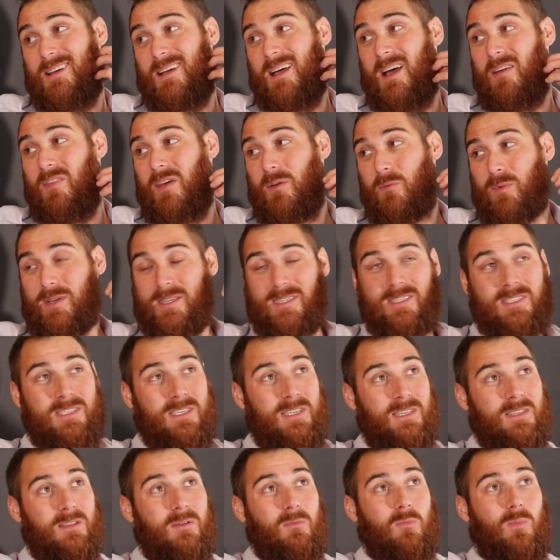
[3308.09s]
And then we
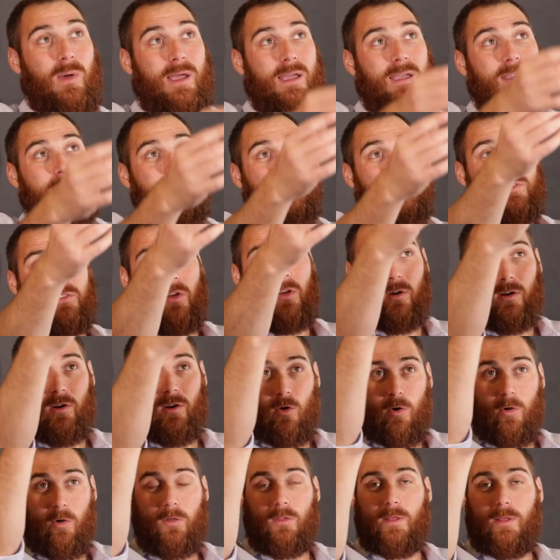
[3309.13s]
see the wave start
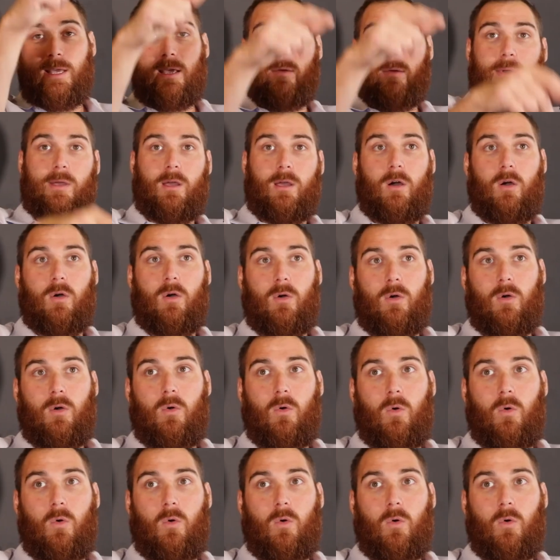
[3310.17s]
curling, and we go,